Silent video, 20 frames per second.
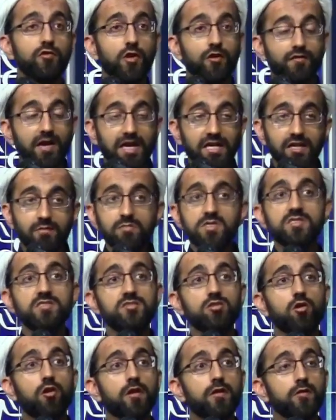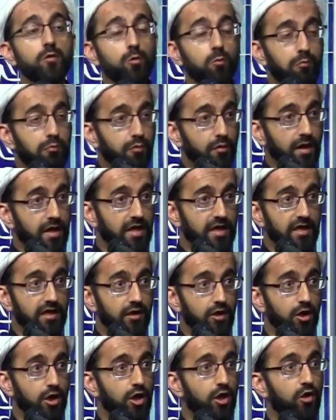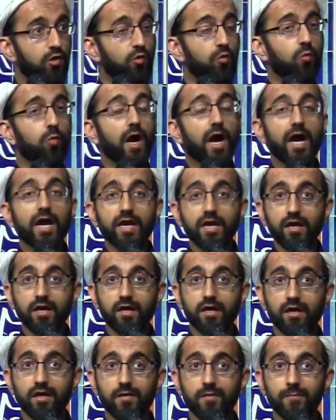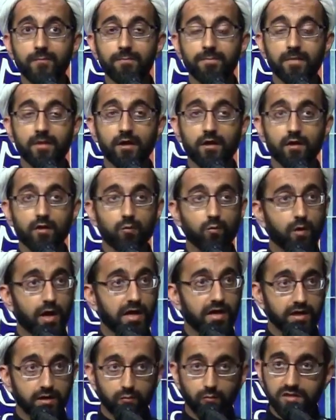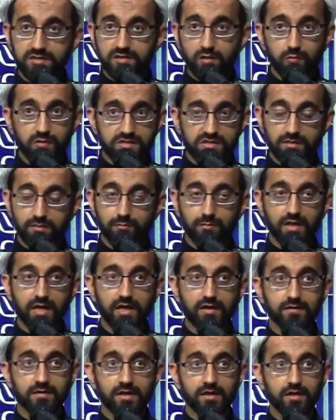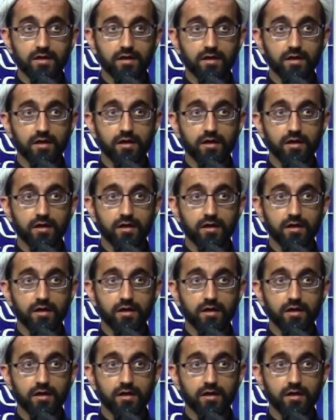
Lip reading: you have enemies surrounding you, pray. Why? What's the wisdom behind that?